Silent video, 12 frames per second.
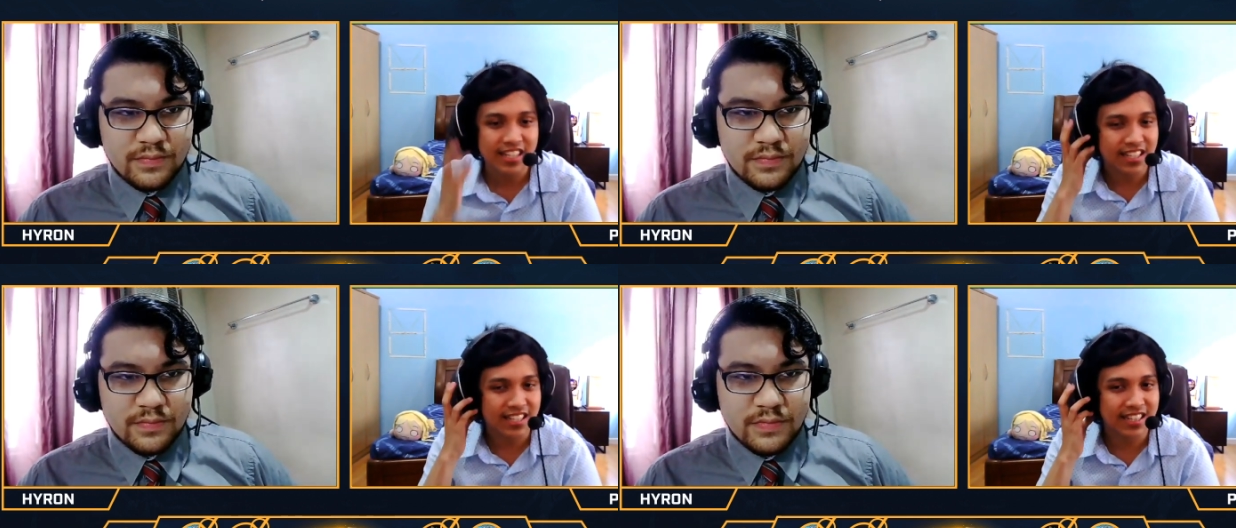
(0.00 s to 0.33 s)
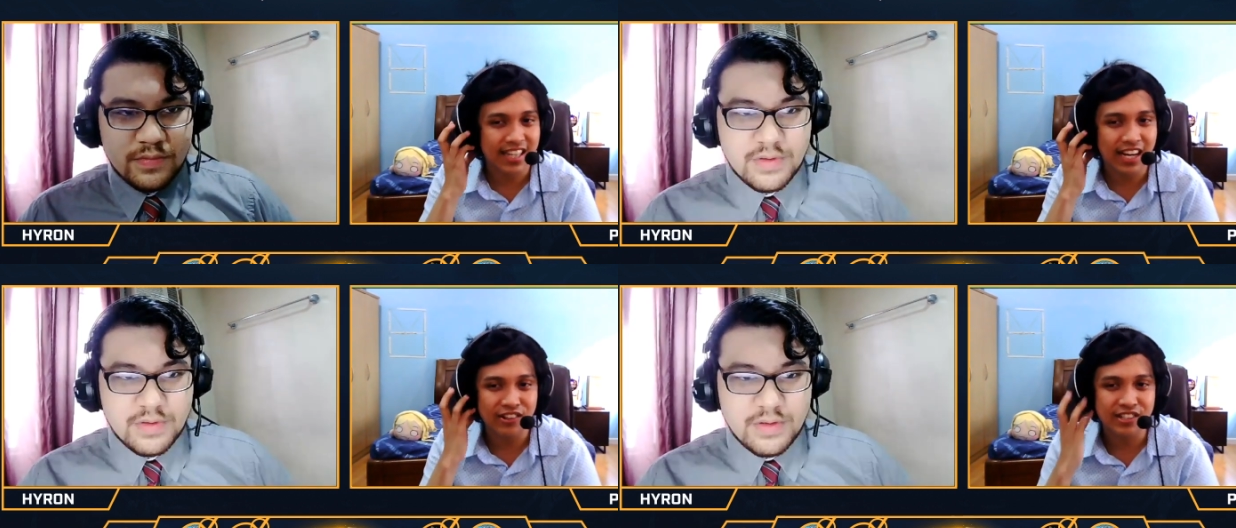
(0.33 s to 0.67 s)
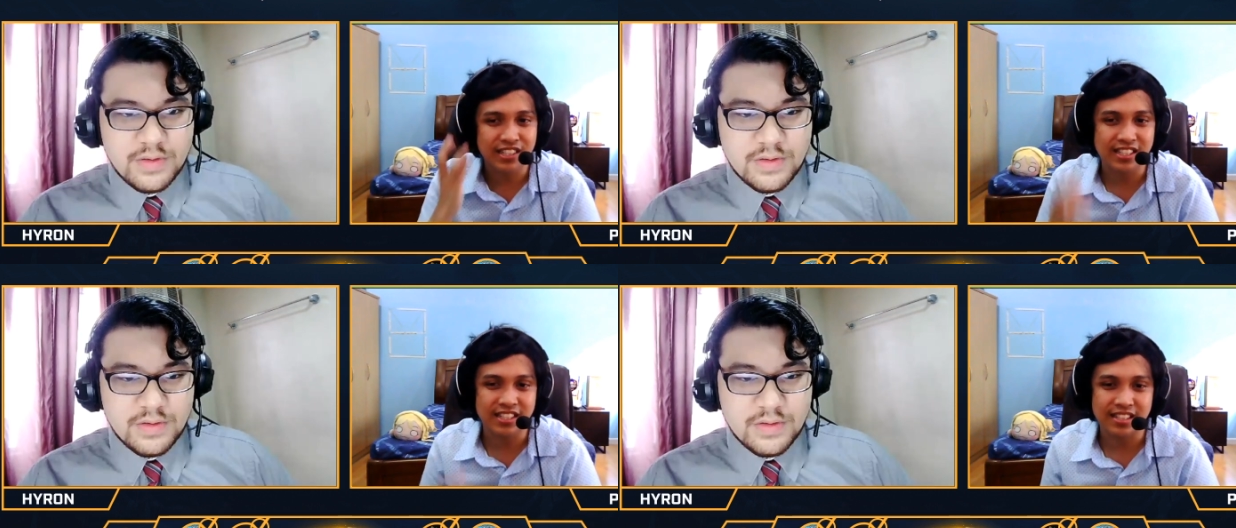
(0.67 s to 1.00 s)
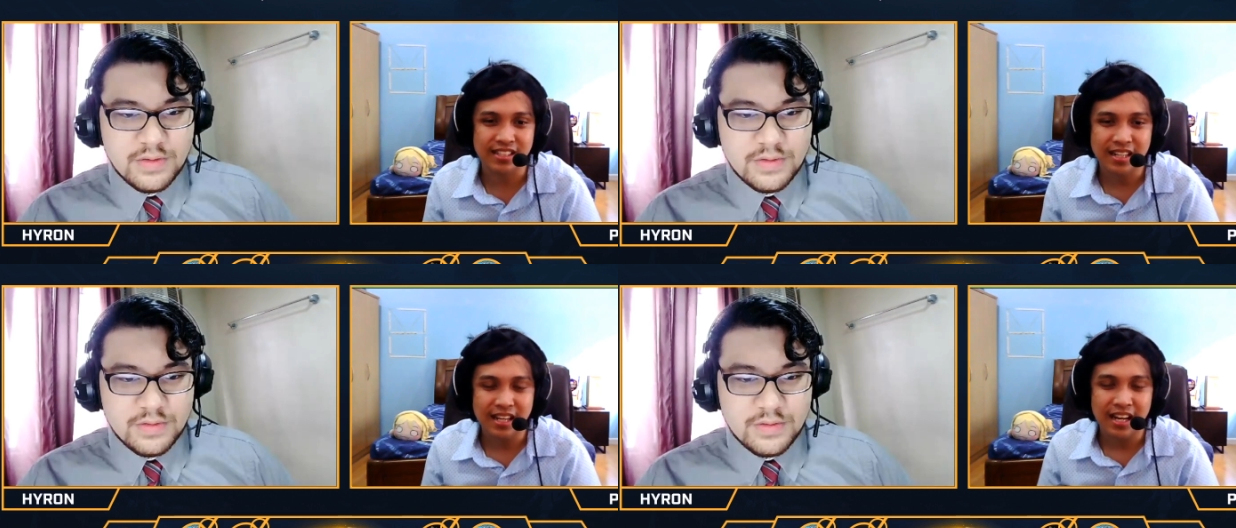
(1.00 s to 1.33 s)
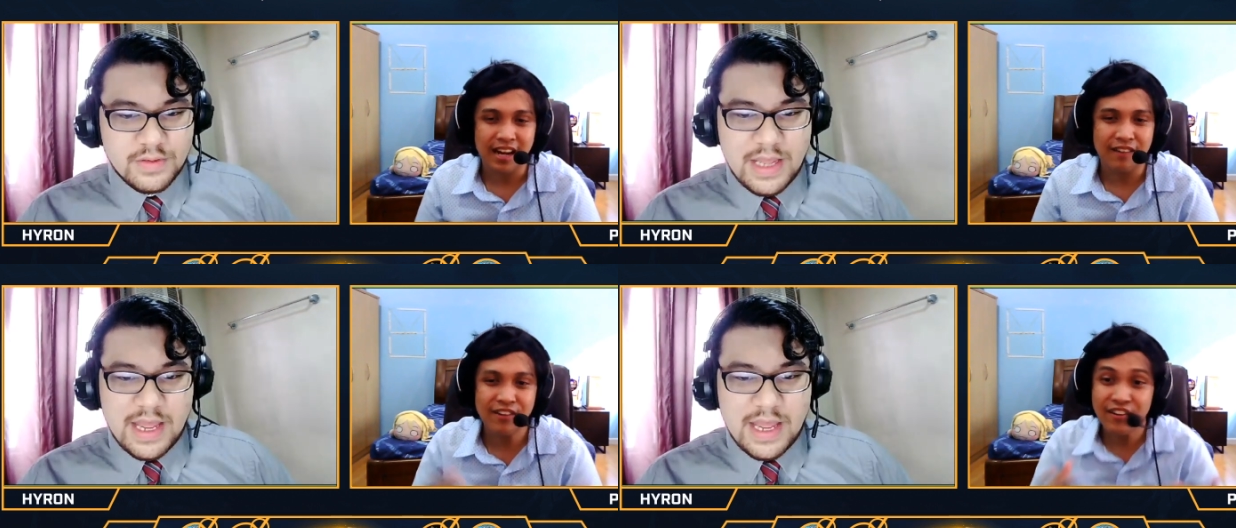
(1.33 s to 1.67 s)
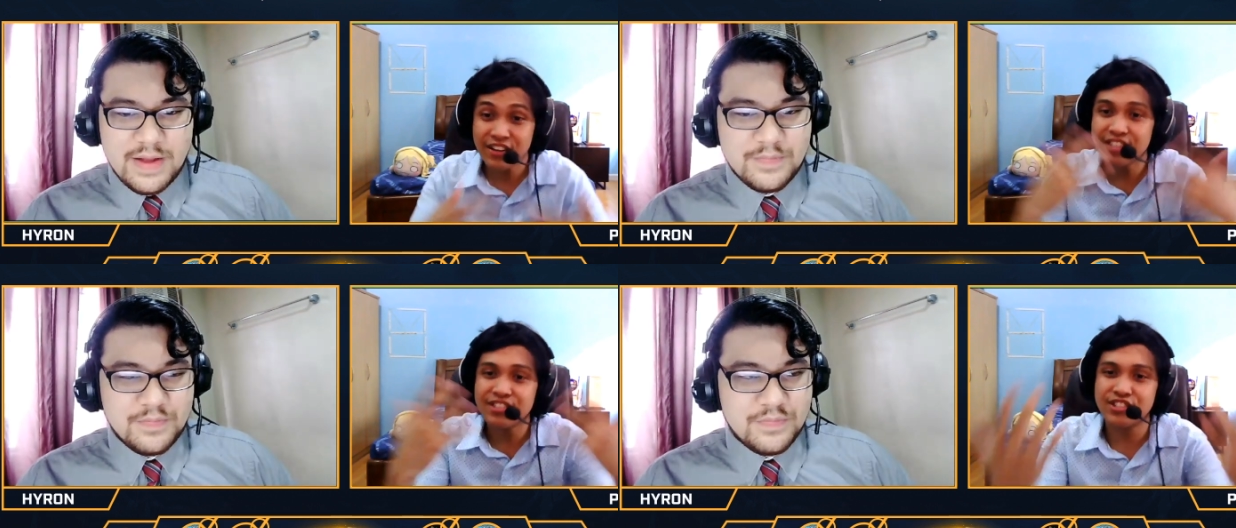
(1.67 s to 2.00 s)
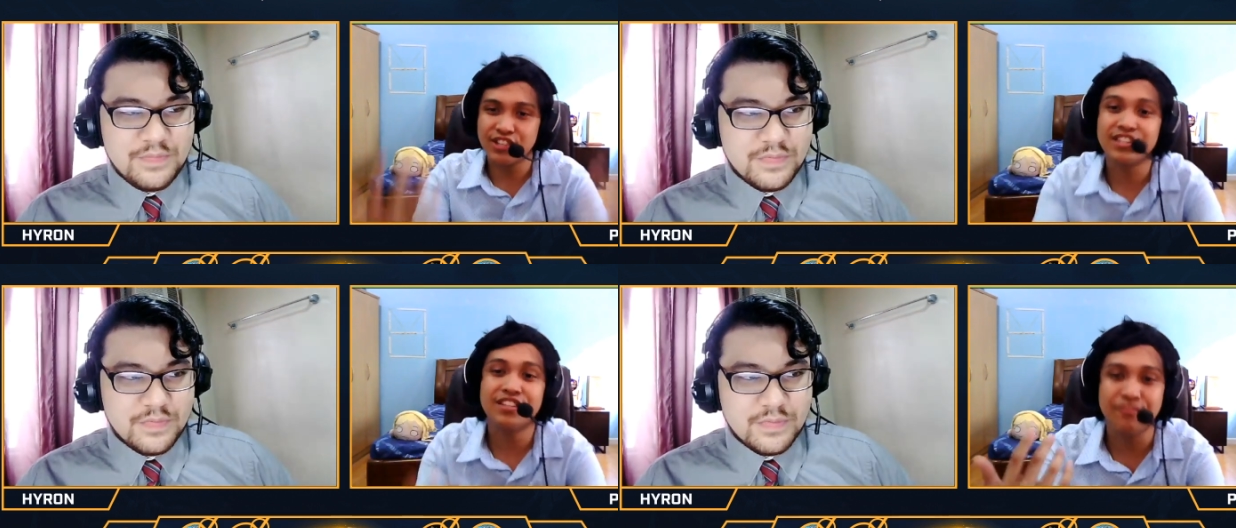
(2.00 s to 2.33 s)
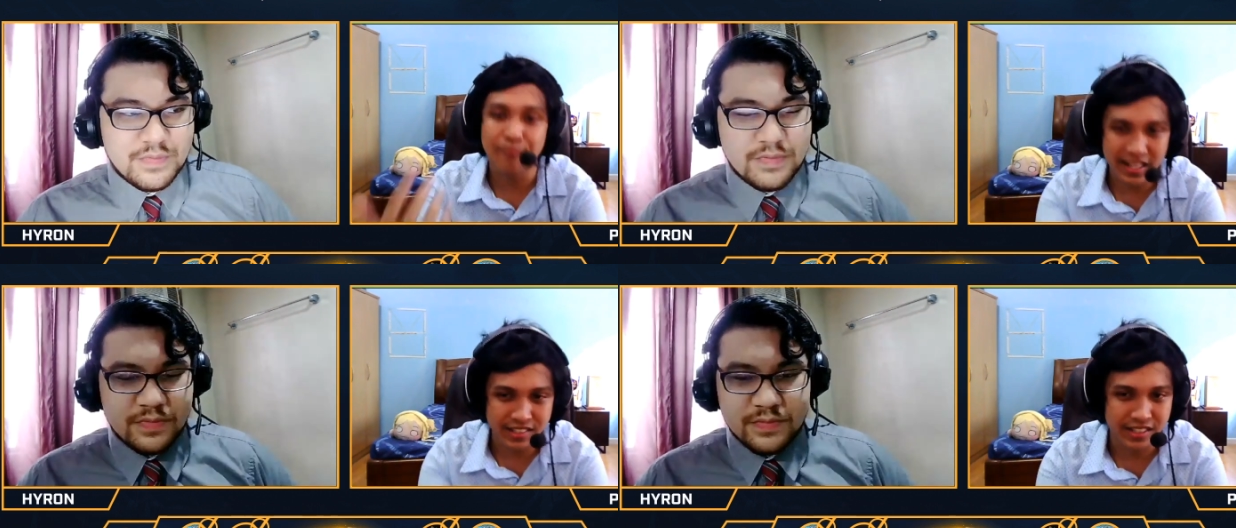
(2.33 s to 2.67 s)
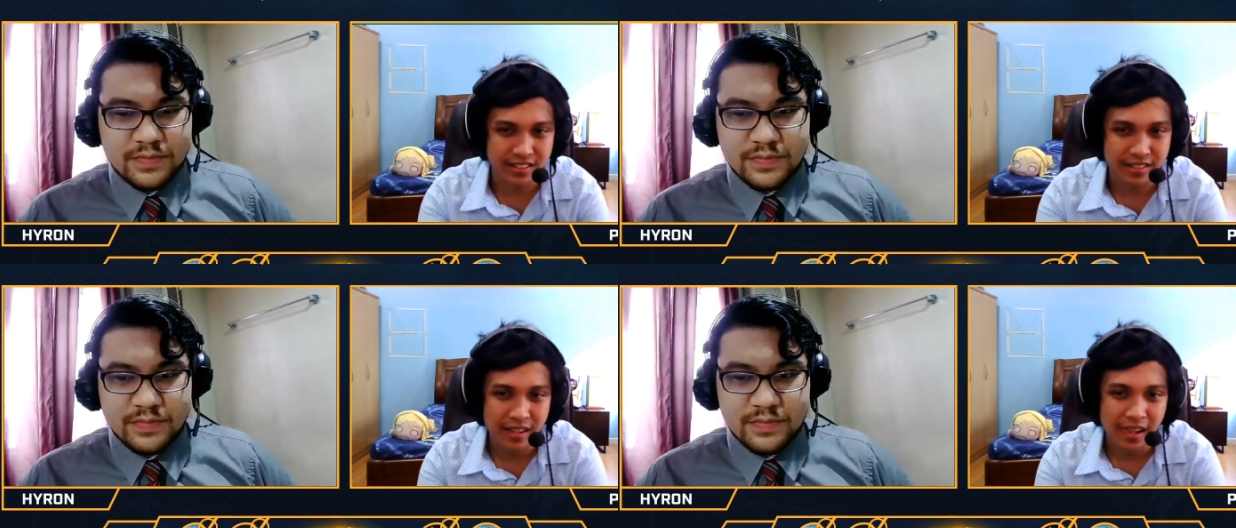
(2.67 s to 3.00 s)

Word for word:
Speaker 1: taken down in a very instructive manner.